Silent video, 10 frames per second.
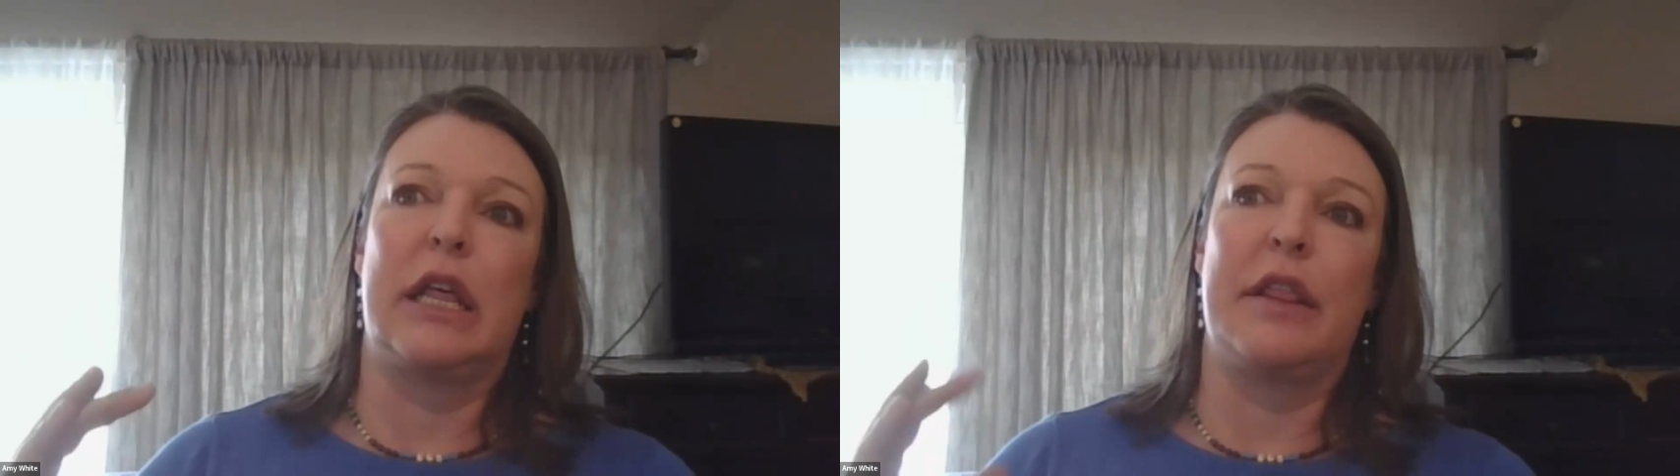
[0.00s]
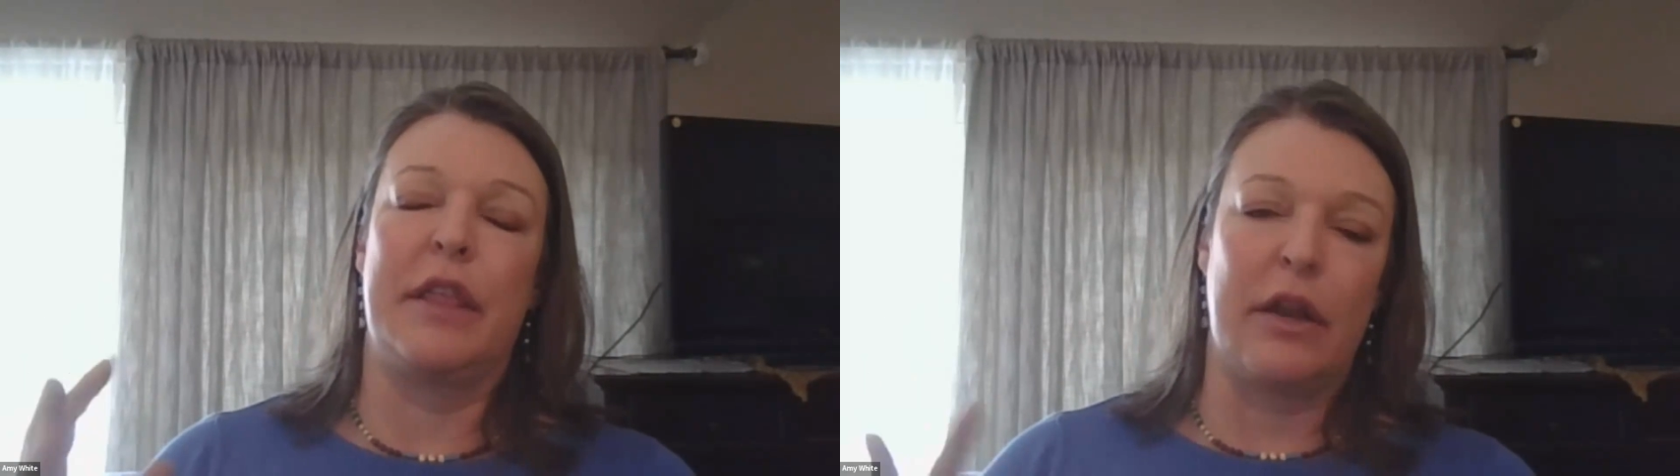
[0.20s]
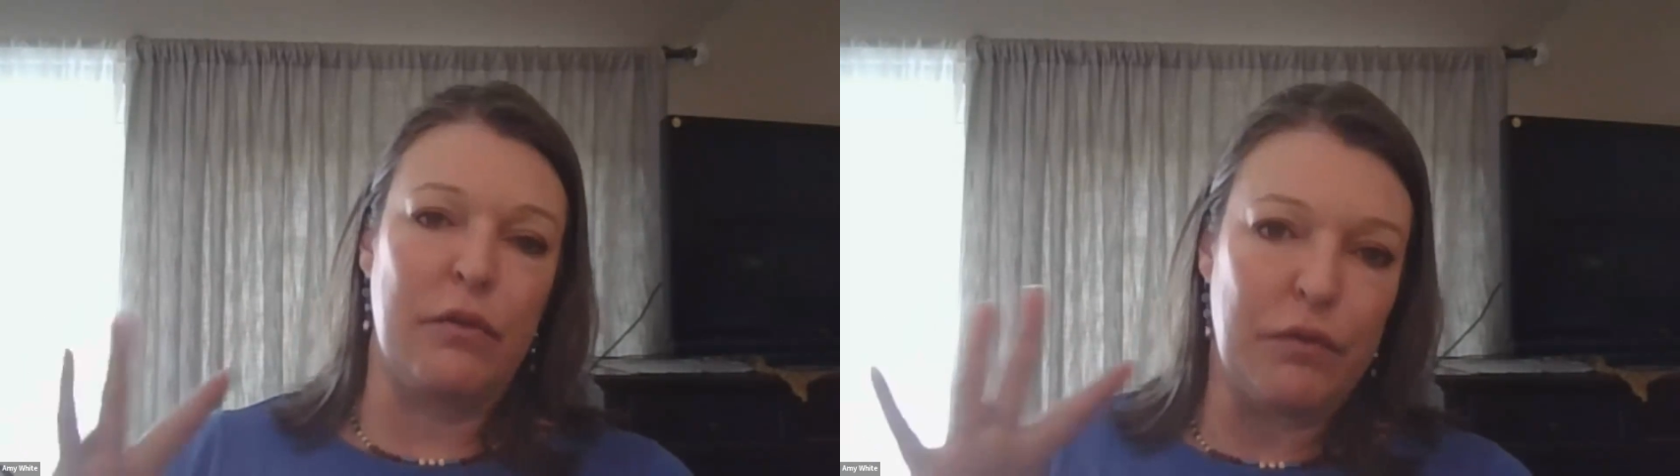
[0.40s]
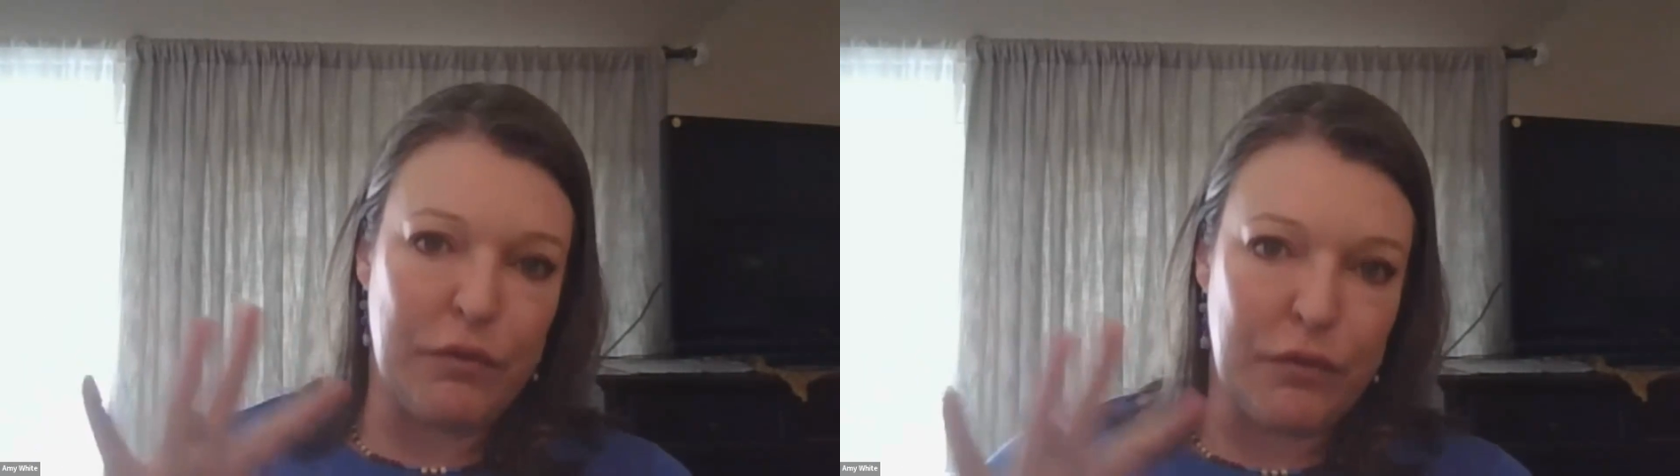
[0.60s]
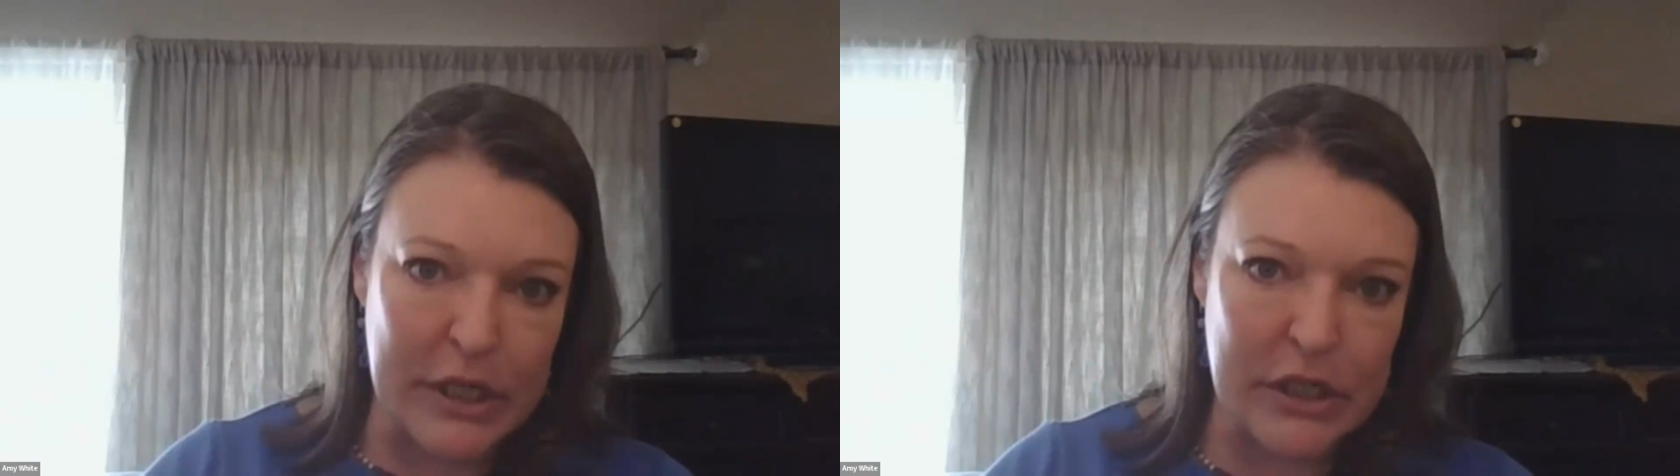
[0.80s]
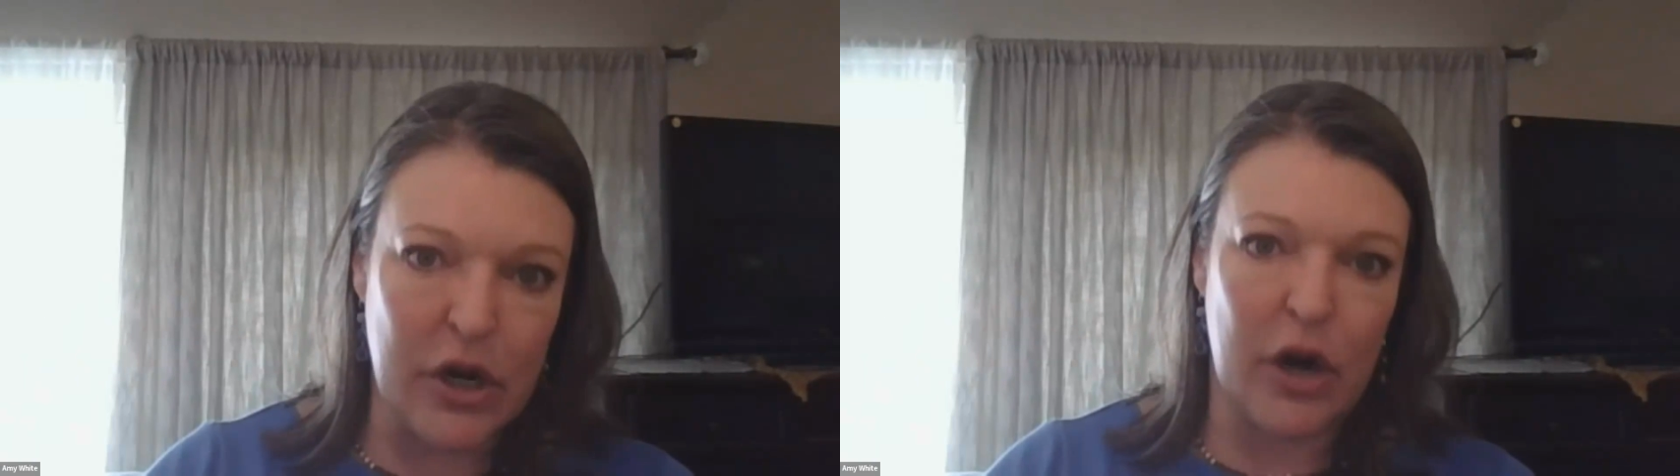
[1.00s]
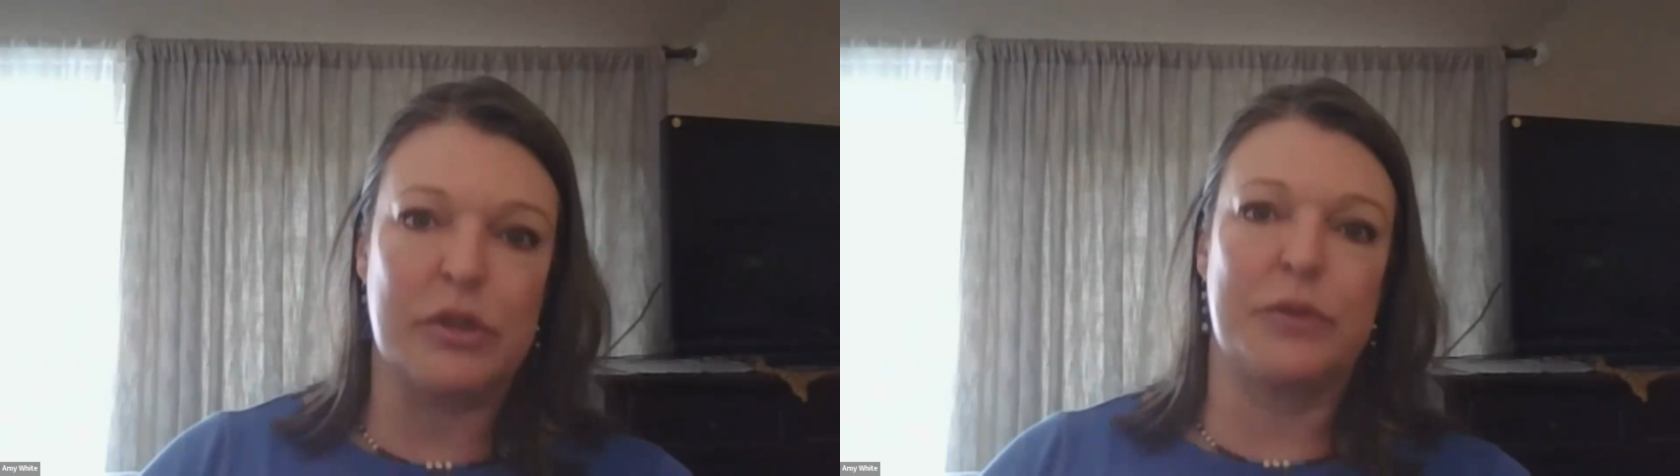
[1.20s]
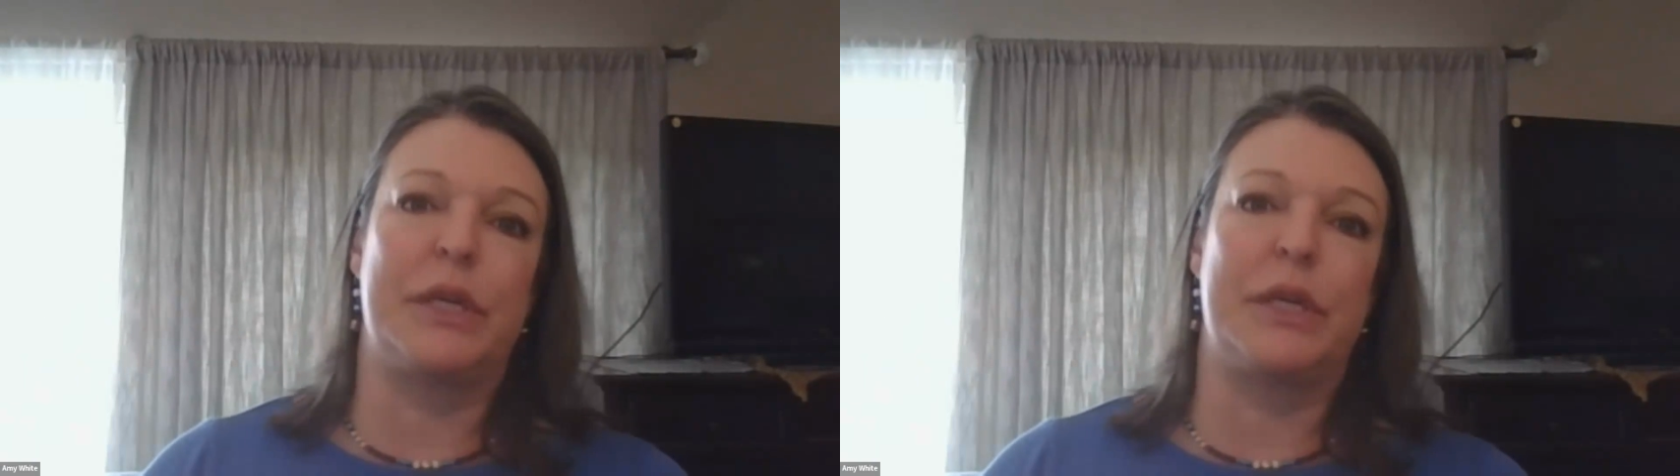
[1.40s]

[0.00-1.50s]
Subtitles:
then Friends, Harbors,